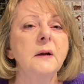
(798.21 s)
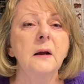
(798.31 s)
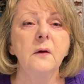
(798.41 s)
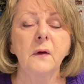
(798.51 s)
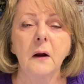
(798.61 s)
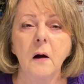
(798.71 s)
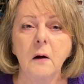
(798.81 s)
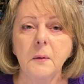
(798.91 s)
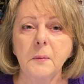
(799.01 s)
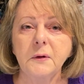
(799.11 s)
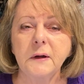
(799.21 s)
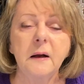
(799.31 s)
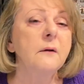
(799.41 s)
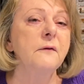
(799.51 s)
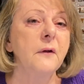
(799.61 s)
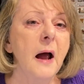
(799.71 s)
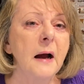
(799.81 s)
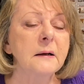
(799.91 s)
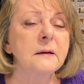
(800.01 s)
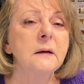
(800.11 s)
and you've got 100%
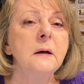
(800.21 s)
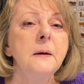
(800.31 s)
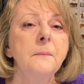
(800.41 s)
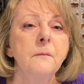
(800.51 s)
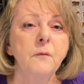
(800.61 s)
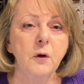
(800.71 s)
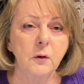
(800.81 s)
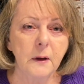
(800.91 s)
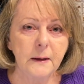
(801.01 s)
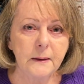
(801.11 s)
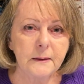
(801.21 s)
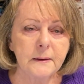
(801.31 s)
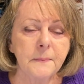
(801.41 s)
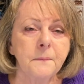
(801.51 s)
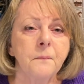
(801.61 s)
flax for your linens.